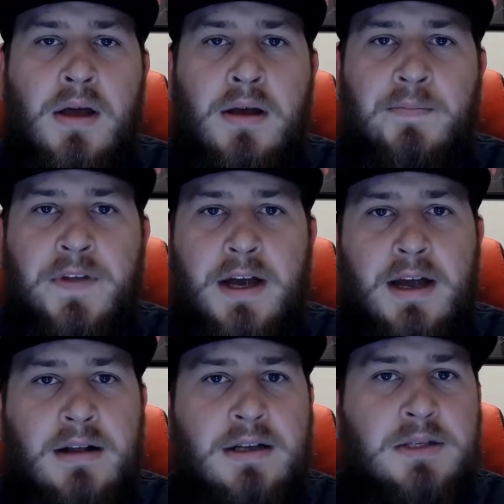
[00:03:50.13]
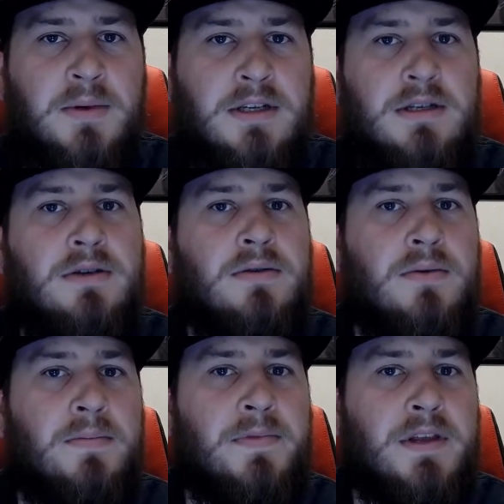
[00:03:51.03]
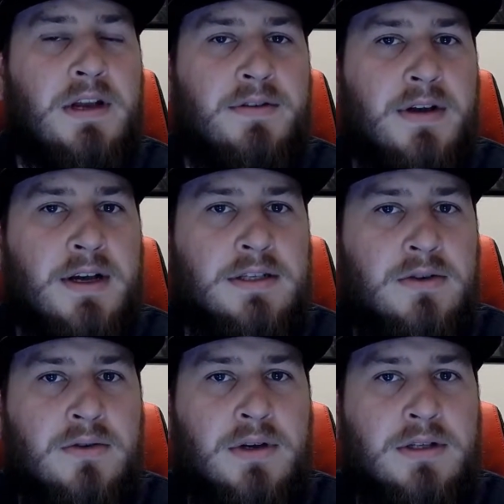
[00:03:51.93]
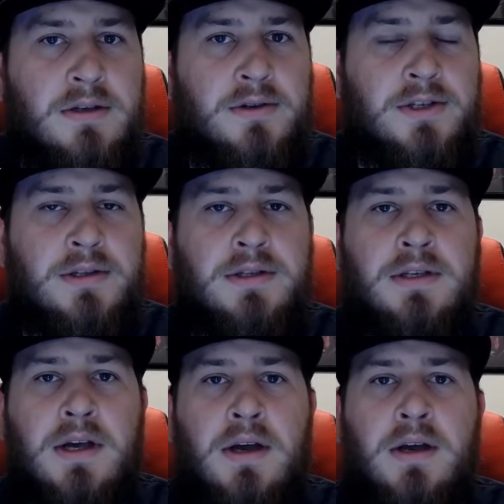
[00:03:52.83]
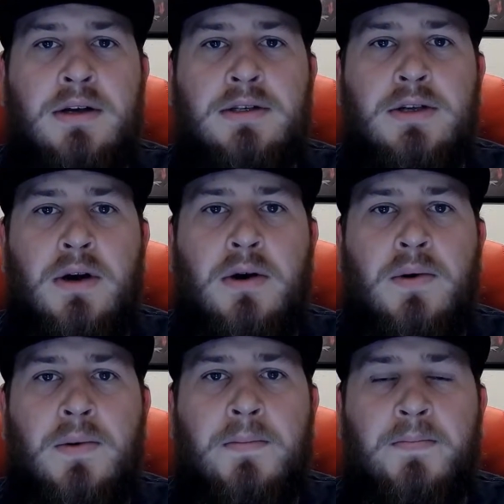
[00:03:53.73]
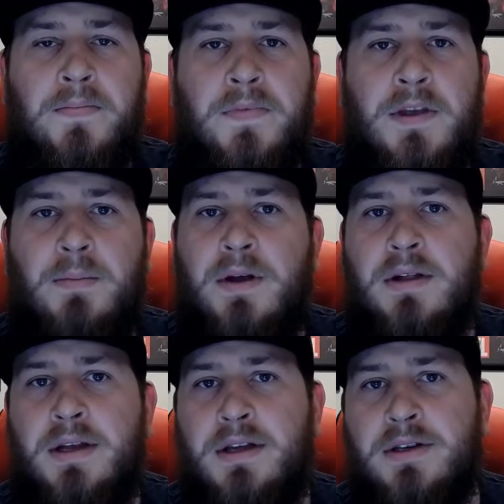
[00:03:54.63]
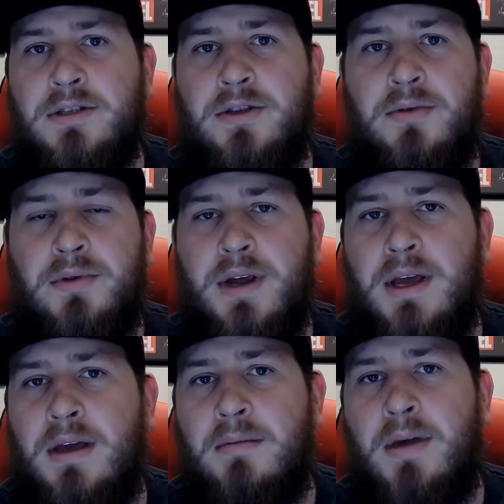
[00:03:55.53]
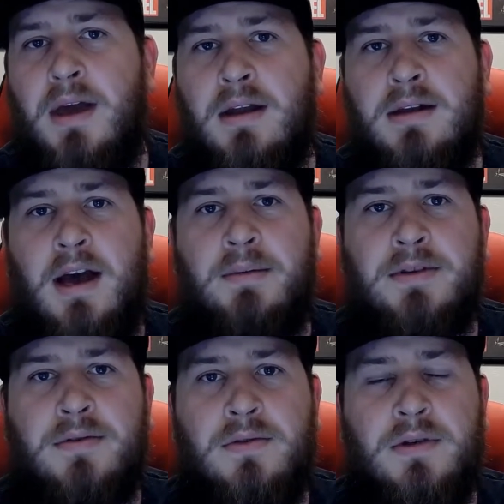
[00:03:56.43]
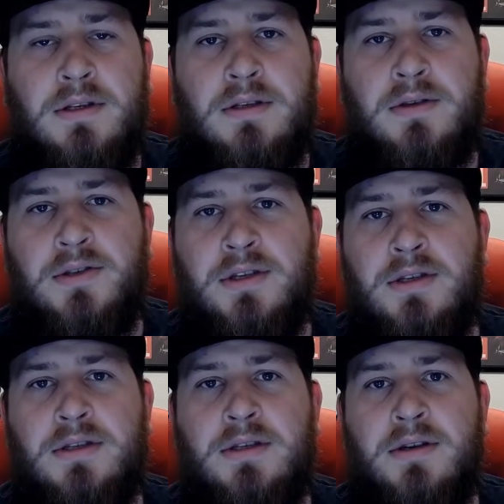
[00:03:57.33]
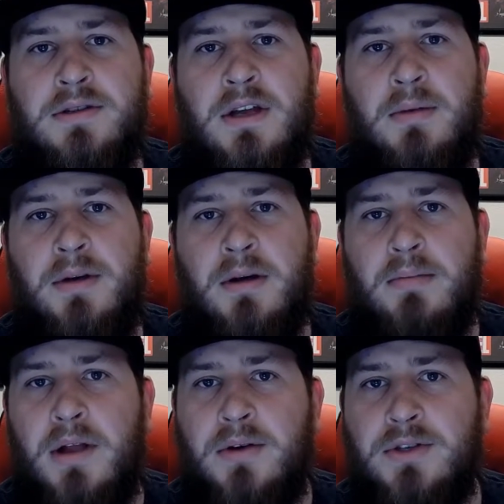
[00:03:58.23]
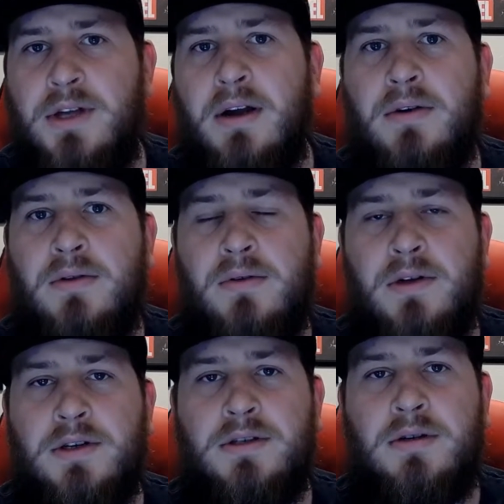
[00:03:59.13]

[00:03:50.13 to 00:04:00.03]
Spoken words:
That kind of leads me into the different kinds of cooling solutions. So typically there's three main types of cooling solutions. There's going to be your blower style coolers,